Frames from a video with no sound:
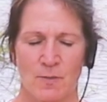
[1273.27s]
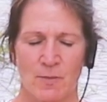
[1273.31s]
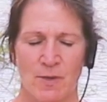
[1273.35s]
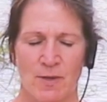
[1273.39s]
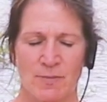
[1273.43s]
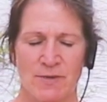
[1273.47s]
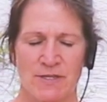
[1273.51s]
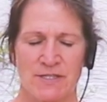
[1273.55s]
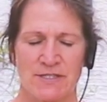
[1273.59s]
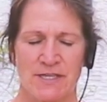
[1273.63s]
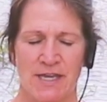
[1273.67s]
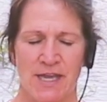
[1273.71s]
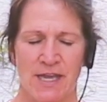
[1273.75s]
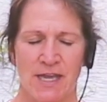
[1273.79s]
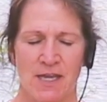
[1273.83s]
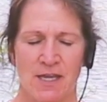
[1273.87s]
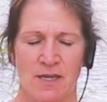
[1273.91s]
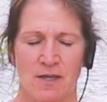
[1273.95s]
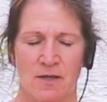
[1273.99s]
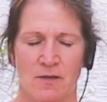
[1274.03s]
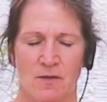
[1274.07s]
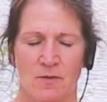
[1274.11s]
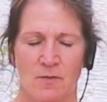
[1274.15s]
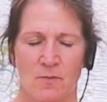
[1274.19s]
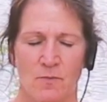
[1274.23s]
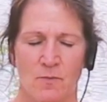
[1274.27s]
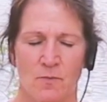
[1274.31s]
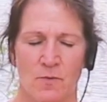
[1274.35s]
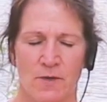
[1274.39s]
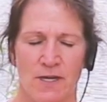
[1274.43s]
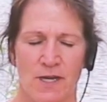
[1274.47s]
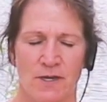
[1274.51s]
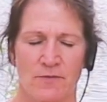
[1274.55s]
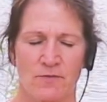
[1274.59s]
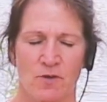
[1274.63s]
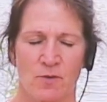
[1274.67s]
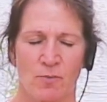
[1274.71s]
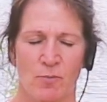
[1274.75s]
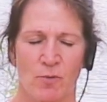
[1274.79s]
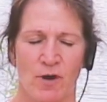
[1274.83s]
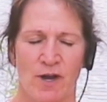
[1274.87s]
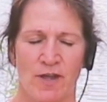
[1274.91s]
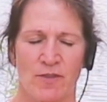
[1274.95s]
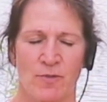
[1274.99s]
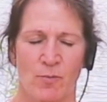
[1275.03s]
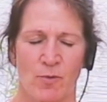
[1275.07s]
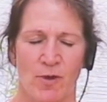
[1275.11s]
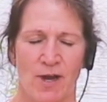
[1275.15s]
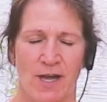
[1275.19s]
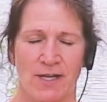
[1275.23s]
maybe take whatever
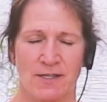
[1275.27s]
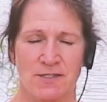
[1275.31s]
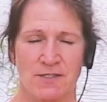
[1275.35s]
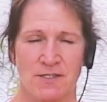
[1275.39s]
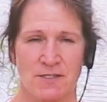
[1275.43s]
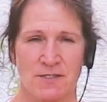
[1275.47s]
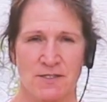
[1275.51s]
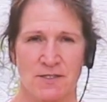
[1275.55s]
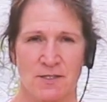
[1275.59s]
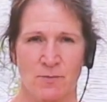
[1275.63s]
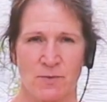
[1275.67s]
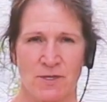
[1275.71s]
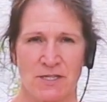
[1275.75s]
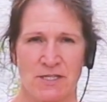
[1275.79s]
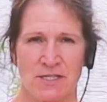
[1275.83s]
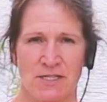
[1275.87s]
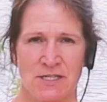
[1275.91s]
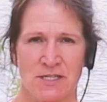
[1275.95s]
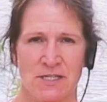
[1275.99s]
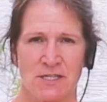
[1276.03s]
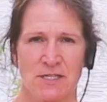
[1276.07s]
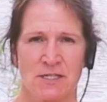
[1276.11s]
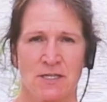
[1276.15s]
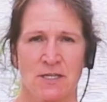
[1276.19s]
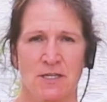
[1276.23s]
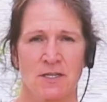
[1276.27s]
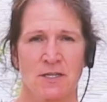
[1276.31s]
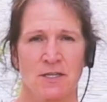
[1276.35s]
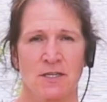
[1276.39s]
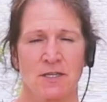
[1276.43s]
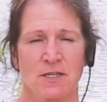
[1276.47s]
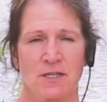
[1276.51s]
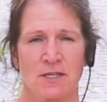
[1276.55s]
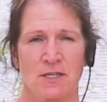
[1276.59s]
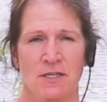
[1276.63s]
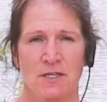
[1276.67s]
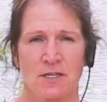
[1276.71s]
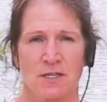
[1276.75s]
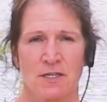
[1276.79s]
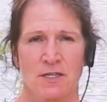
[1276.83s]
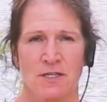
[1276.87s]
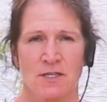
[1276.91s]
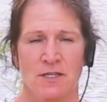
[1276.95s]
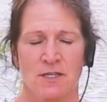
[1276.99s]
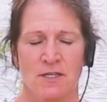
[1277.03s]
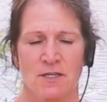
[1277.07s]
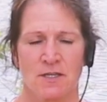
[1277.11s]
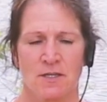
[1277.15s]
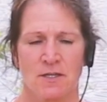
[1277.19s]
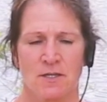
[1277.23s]
breath practice that you did,
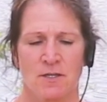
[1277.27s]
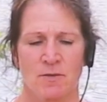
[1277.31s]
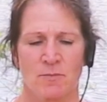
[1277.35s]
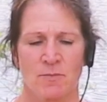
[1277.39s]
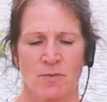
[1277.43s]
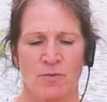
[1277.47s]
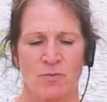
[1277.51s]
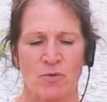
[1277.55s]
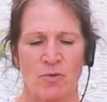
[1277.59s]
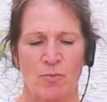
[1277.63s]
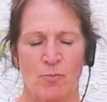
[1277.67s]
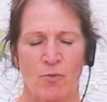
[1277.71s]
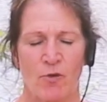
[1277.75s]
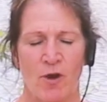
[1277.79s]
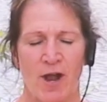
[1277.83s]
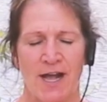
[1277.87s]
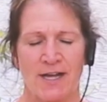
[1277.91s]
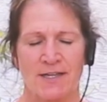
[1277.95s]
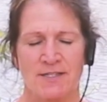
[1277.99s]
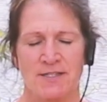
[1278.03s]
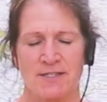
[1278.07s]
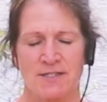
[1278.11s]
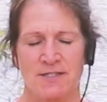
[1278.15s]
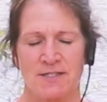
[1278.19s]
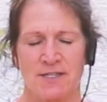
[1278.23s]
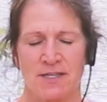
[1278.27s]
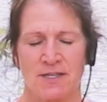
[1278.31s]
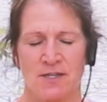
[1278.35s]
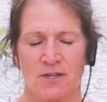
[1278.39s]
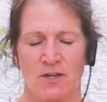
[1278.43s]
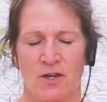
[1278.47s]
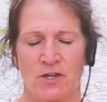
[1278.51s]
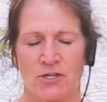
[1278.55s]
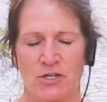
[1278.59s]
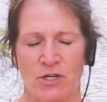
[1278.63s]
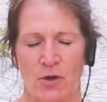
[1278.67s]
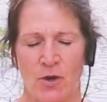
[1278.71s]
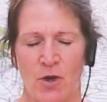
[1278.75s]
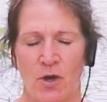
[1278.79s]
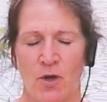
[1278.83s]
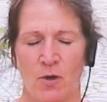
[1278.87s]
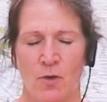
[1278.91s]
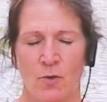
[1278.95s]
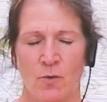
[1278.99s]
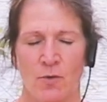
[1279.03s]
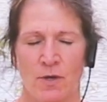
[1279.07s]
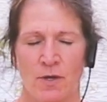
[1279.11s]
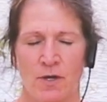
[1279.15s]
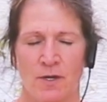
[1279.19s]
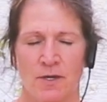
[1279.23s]
maybe practice it on your
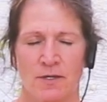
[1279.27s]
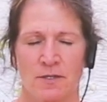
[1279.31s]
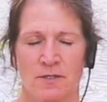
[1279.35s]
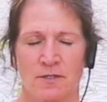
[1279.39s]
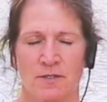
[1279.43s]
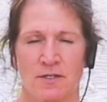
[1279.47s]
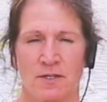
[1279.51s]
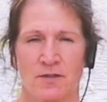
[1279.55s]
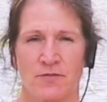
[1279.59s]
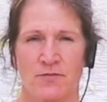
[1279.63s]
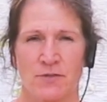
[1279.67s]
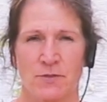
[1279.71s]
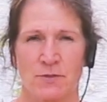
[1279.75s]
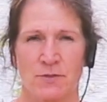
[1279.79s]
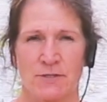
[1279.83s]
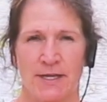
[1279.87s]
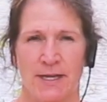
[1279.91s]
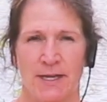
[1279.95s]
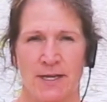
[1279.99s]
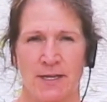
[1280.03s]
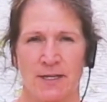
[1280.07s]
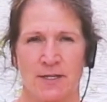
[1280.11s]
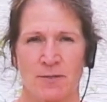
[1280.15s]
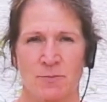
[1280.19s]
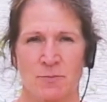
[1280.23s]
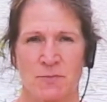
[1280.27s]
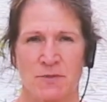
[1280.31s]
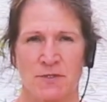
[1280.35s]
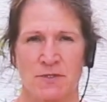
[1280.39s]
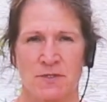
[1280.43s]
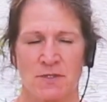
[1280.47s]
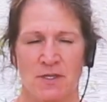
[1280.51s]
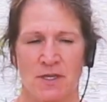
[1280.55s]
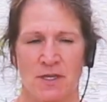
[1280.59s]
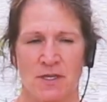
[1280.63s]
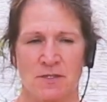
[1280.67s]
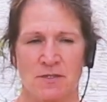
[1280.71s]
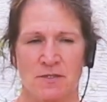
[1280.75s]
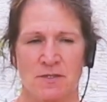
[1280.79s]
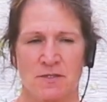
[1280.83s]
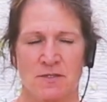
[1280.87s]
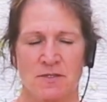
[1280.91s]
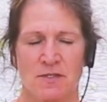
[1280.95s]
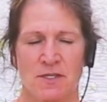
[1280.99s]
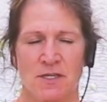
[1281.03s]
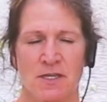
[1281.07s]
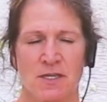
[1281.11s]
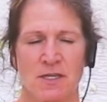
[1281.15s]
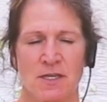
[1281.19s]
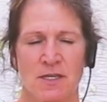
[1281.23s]
own a few times and
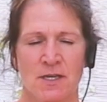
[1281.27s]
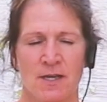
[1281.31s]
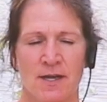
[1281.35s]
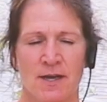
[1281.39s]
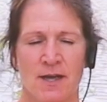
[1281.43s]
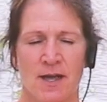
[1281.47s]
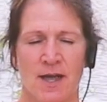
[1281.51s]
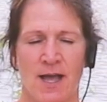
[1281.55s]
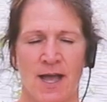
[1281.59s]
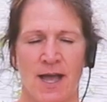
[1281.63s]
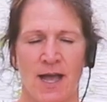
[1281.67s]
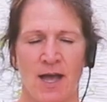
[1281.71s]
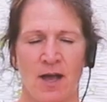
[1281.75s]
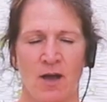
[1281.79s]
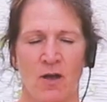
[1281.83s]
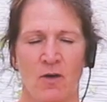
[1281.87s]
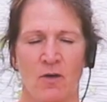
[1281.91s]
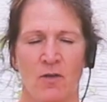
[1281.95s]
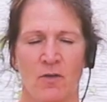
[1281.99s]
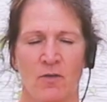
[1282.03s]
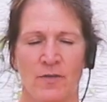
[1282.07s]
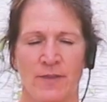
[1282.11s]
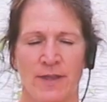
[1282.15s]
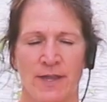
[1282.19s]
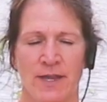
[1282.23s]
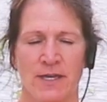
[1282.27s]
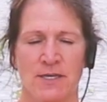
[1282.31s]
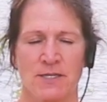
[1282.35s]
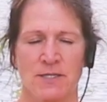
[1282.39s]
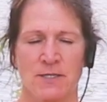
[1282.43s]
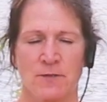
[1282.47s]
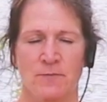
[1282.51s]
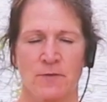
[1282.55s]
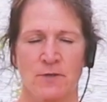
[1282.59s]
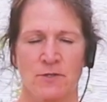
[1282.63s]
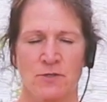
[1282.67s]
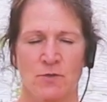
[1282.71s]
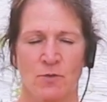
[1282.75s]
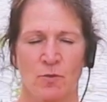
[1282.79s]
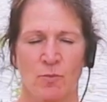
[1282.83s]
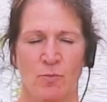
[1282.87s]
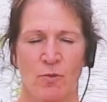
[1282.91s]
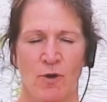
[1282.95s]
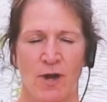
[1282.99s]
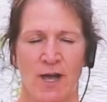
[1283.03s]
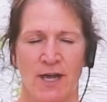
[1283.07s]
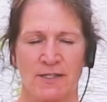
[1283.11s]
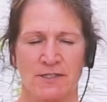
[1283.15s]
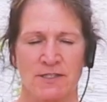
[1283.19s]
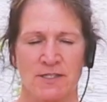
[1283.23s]
see how the individual
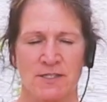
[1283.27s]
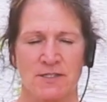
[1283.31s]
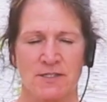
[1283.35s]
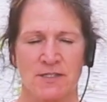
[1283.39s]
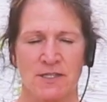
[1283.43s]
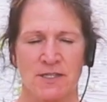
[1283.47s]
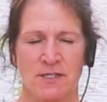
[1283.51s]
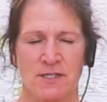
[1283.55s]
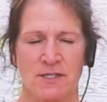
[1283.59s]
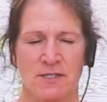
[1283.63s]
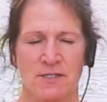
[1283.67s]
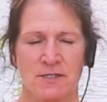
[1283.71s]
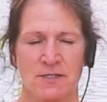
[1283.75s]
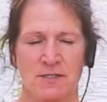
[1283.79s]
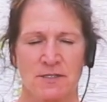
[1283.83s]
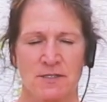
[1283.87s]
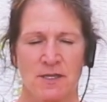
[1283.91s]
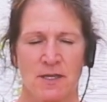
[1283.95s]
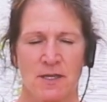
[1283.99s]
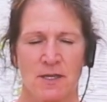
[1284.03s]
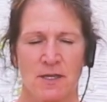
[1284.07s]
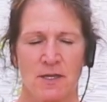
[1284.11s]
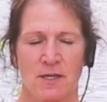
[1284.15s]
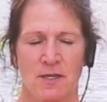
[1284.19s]
practices